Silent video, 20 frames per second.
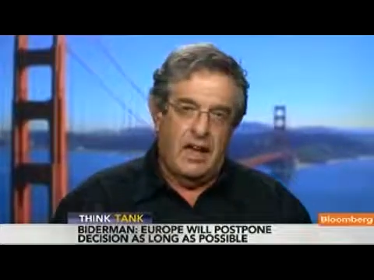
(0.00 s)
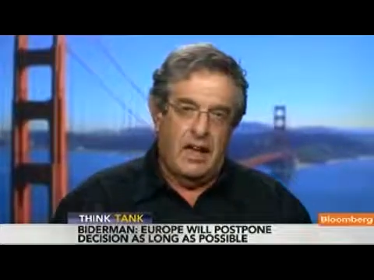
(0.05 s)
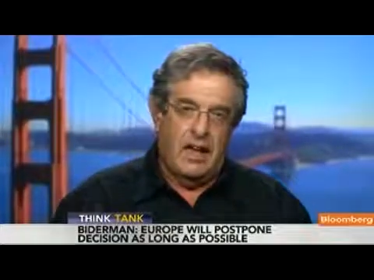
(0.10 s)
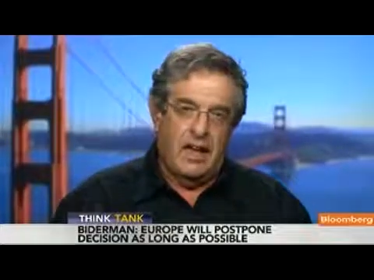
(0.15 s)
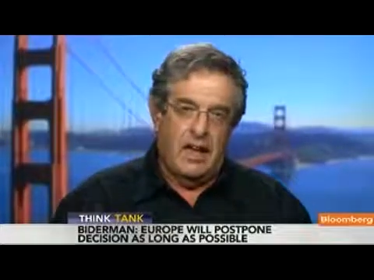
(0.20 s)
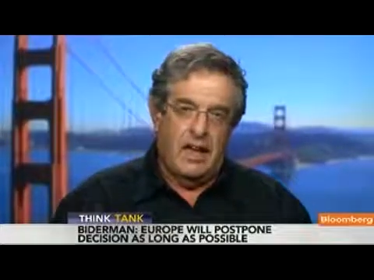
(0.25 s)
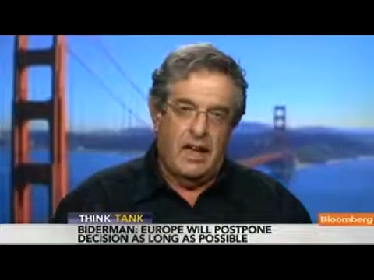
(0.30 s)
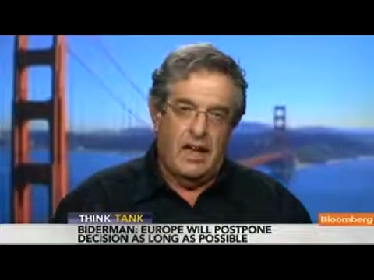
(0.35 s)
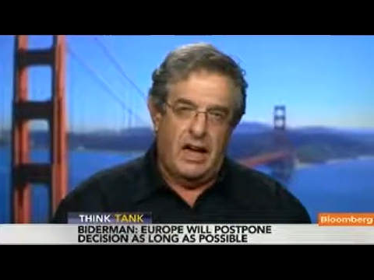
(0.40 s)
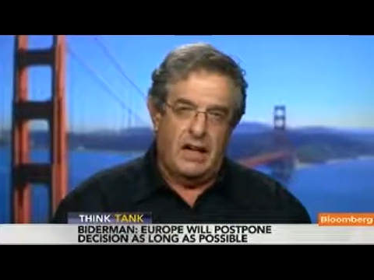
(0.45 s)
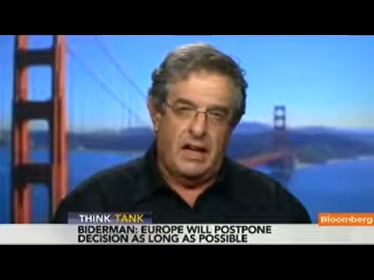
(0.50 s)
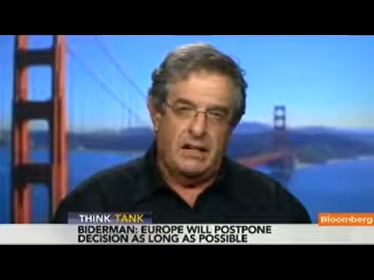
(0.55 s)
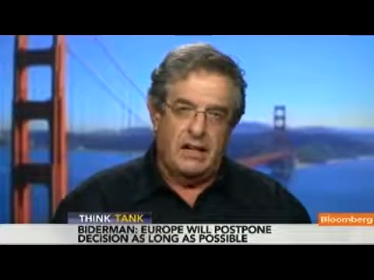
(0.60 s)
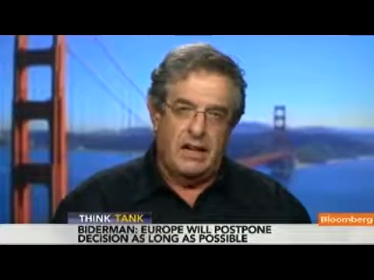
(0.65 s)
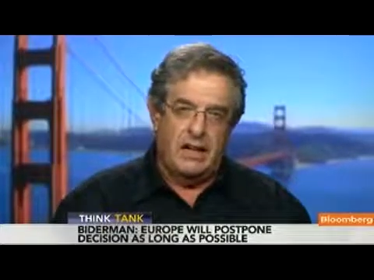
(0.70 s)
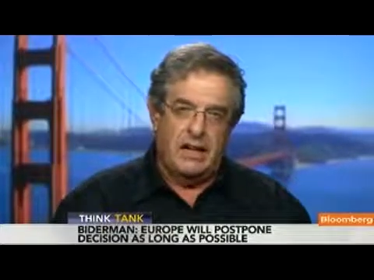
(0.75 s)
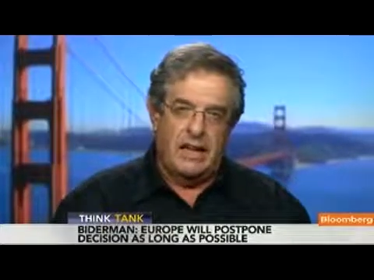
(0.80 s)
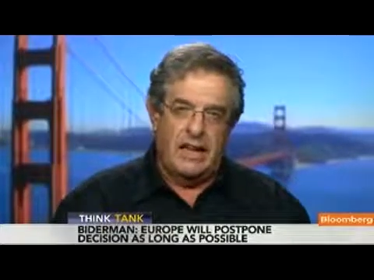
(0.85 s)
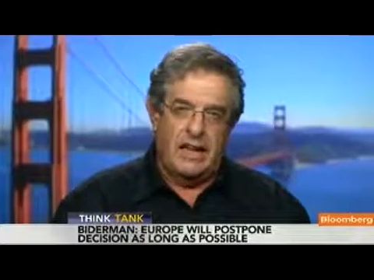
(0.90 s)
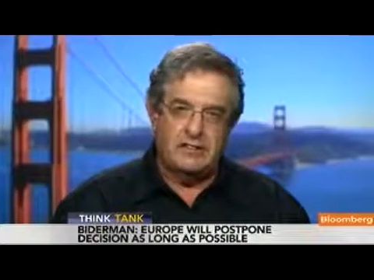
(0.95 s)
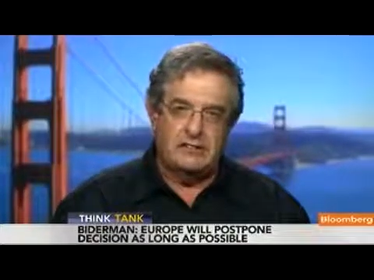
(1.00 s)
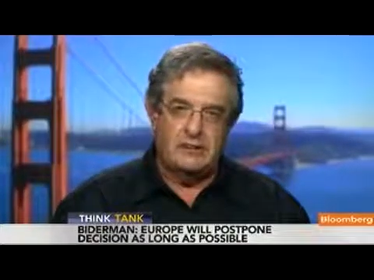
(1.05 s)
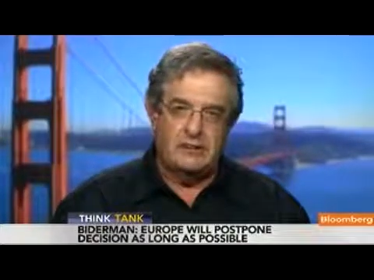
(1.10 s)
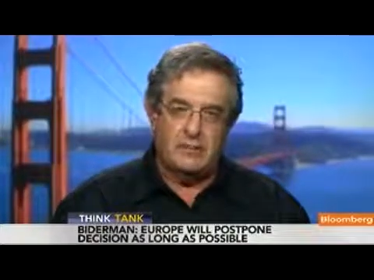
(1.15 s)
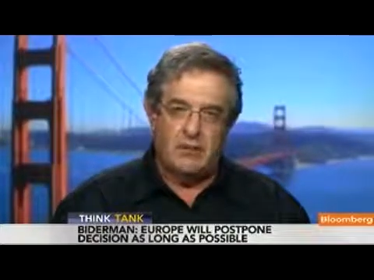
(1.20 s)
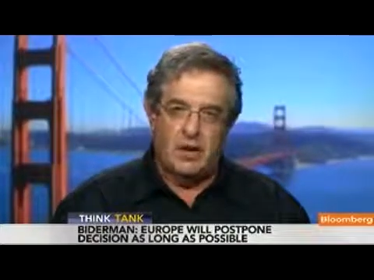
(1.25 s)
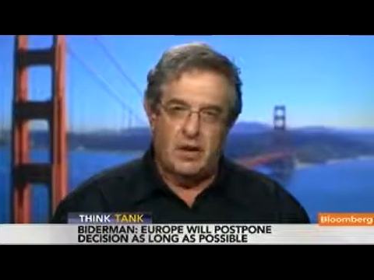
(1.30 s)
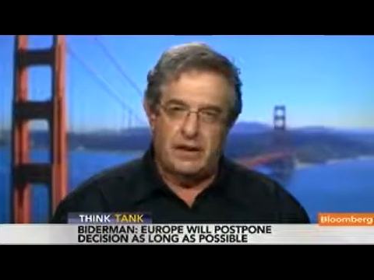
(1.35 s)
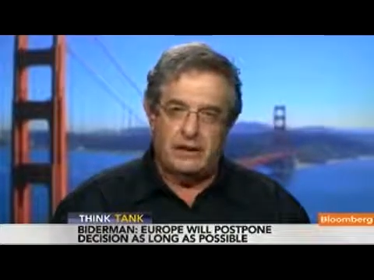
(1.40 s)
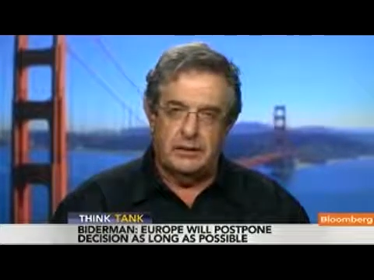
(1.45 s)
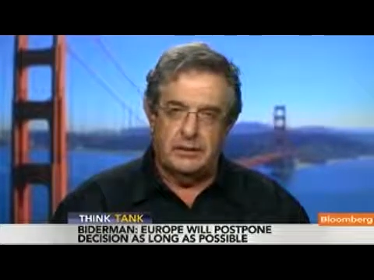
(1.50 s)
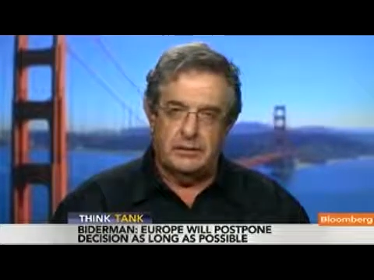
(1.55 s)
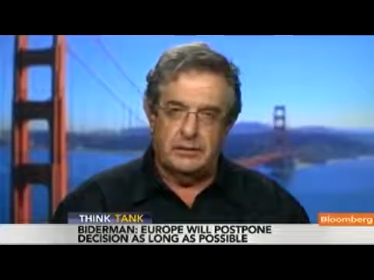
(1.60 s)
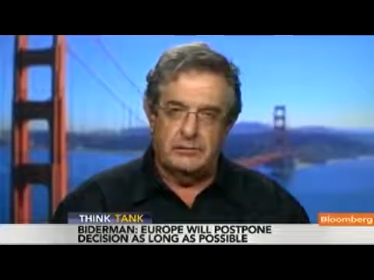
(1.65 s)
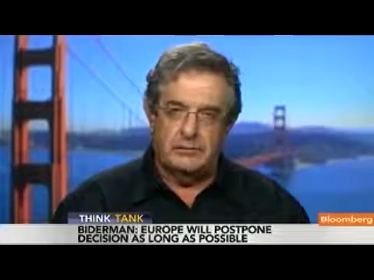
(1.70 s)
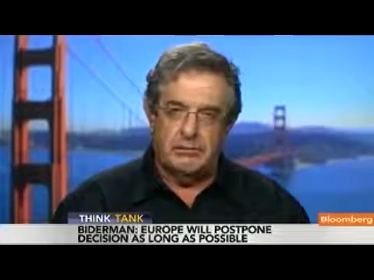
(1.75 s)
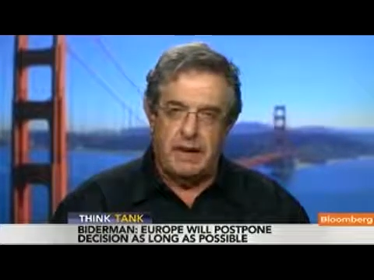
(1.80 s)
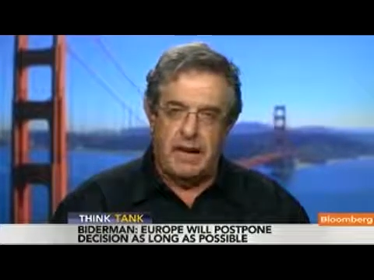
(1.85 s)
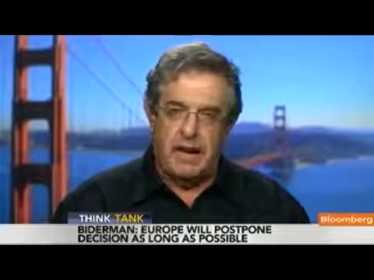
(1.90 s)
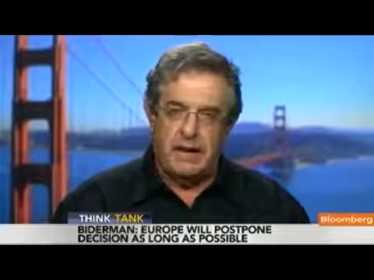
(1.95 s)
And then as the
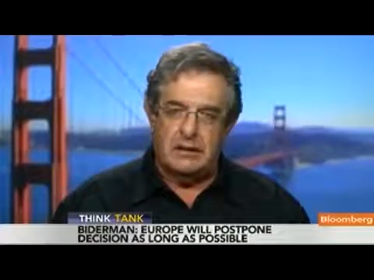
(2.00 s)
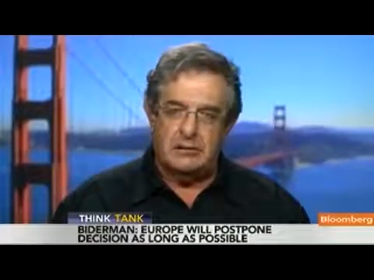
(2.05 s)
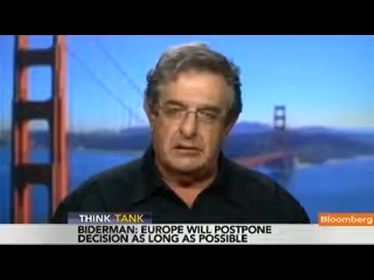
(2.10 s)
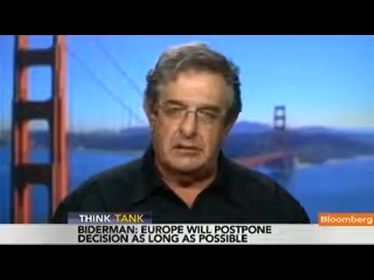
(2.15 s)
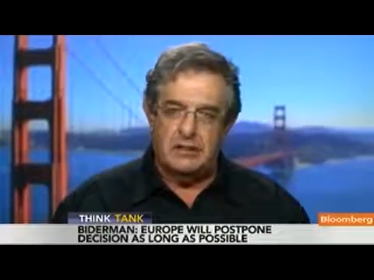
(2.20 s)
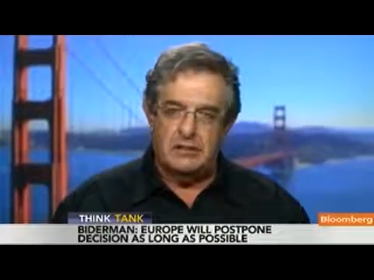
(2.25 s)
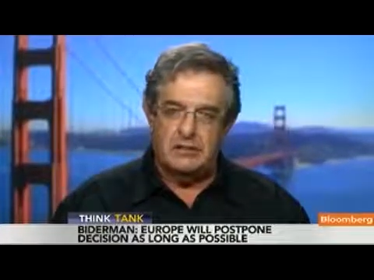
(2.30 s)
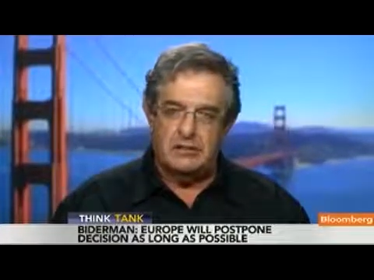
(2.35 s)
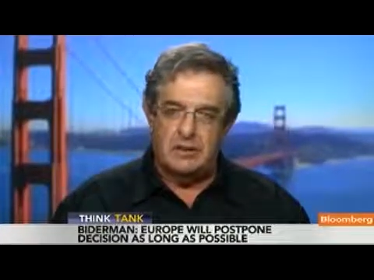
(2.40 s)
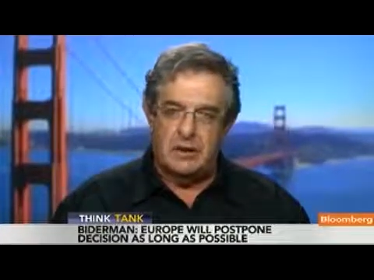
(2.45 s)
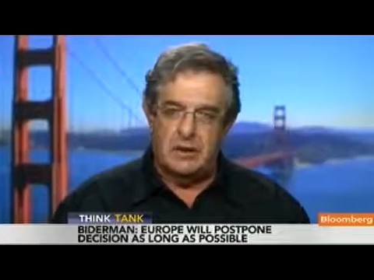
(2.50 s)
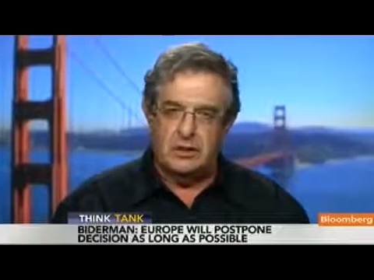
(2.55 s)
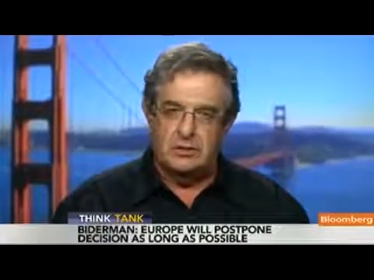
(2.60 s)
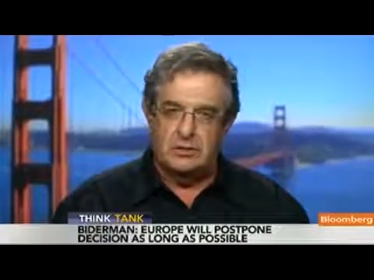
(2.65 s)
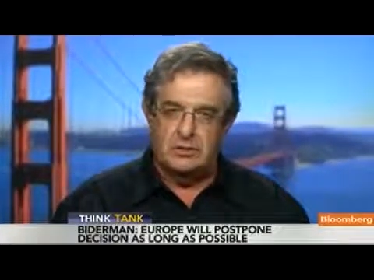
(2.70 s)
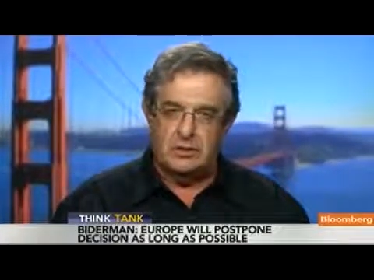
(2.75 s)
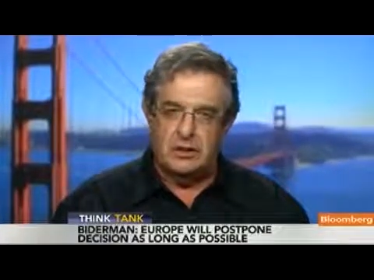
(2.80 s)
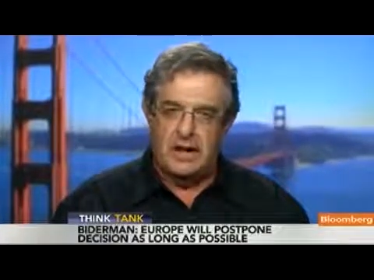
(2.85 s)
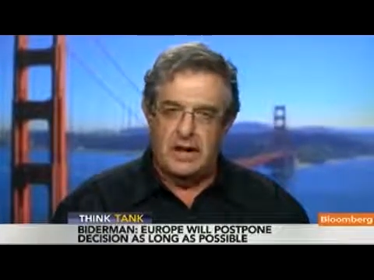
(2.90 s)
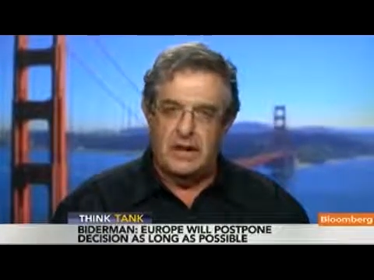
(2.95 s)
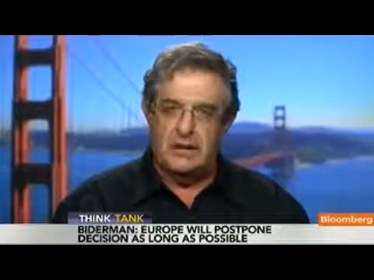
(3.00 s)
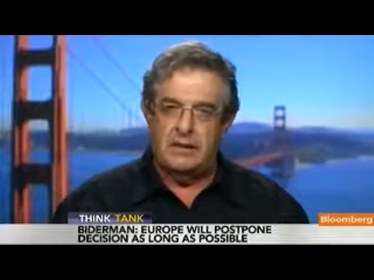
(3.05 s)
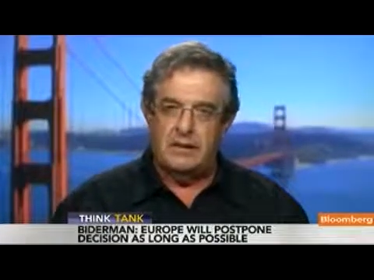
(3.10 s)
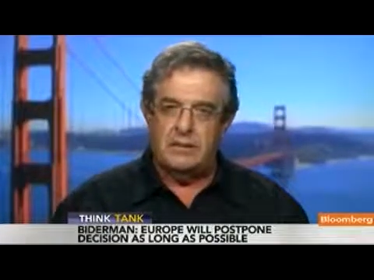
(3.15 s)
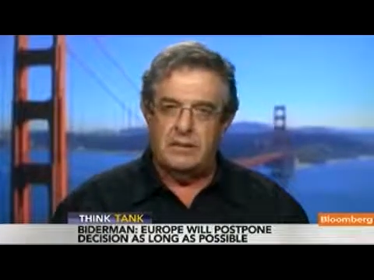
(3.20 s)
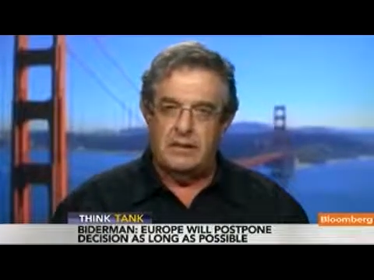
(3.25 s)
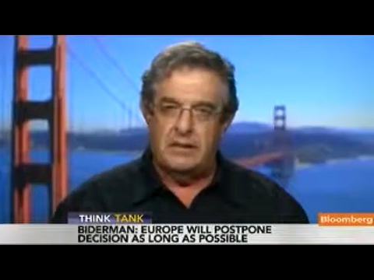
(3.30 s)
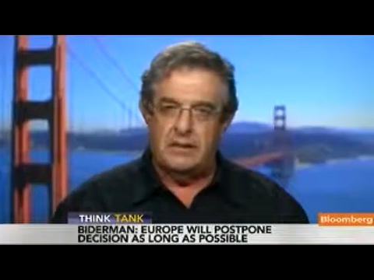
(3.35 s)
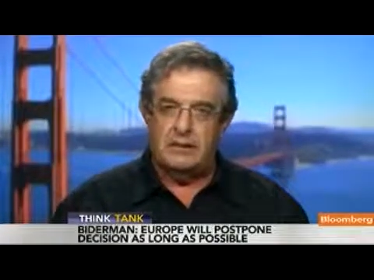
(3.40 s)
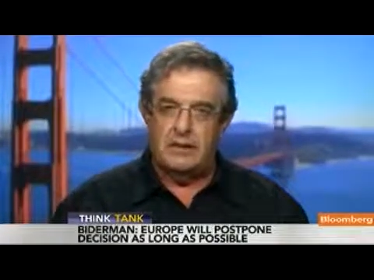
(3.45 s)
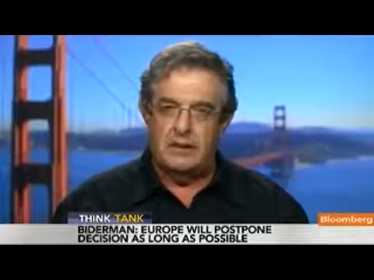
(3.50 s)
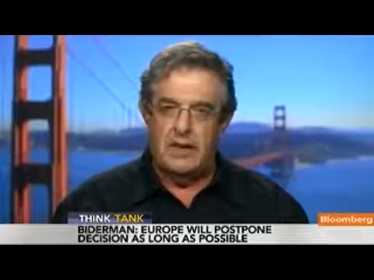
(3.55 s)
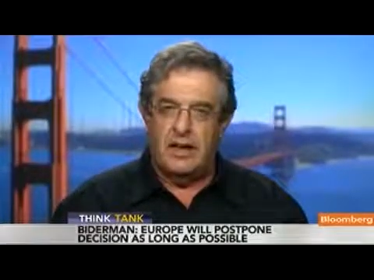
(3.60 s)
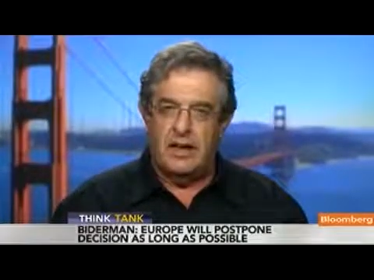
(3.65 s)
market bottomed and started to rally, by the